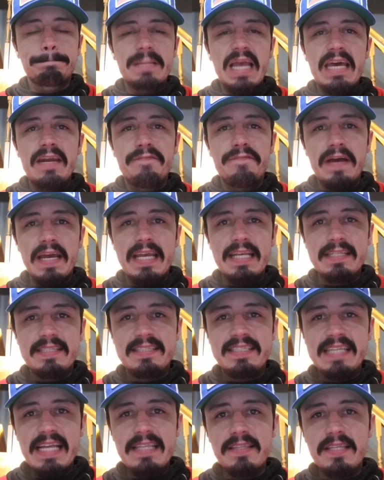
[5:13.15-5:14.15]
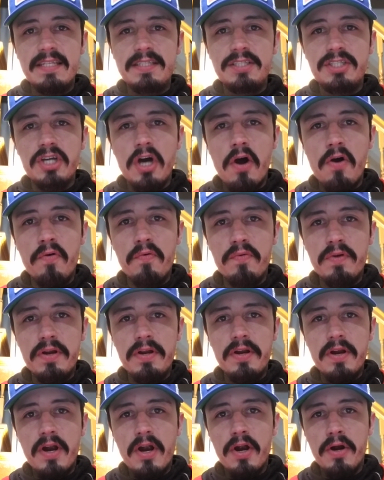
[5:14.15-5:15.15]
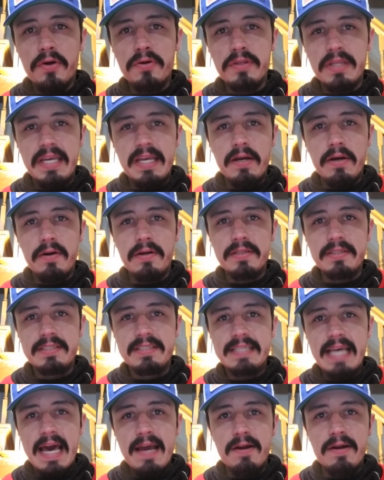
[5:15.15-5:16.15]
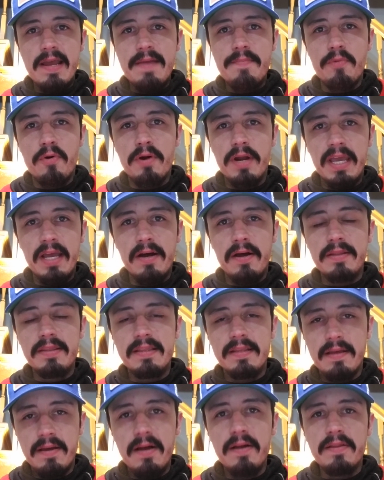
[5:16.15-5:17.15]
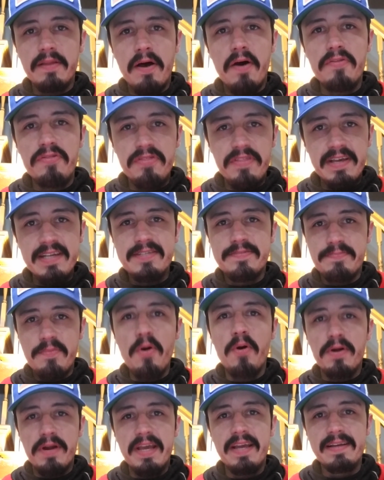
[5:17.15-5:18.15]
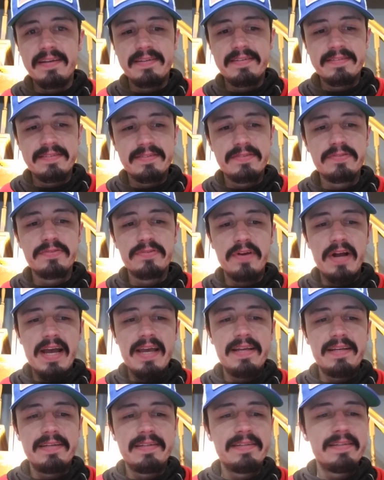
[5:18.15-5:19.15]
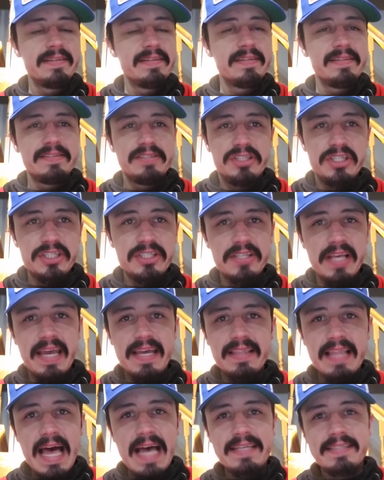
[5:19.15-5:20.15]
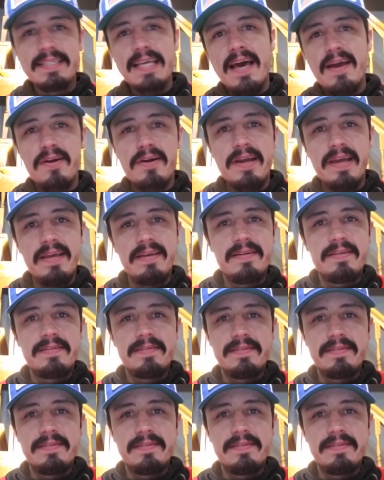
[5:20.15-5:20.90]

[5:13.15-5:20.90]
if I can set the tone early on Saturday morning, on this morning, right? Just like last Saturday,